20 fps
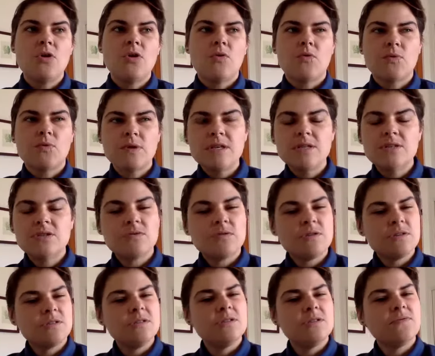
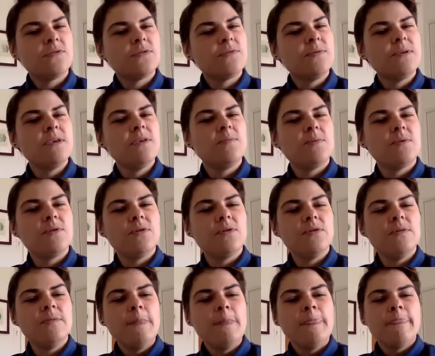resources for
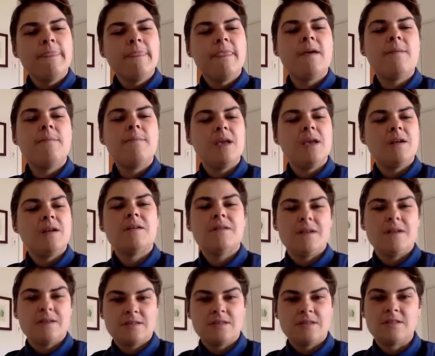people that may not
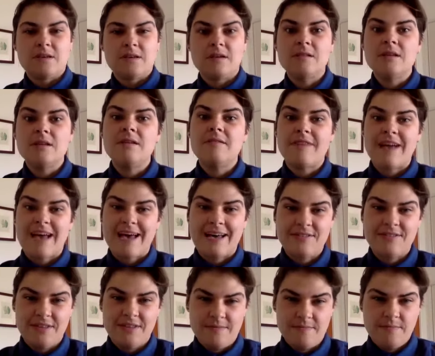necessarily have
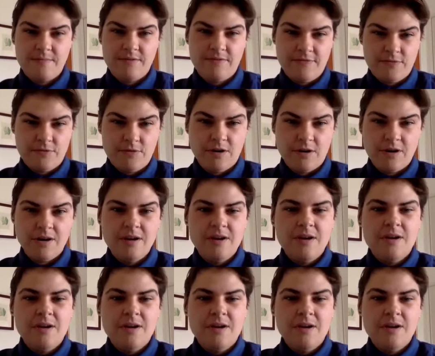had them before,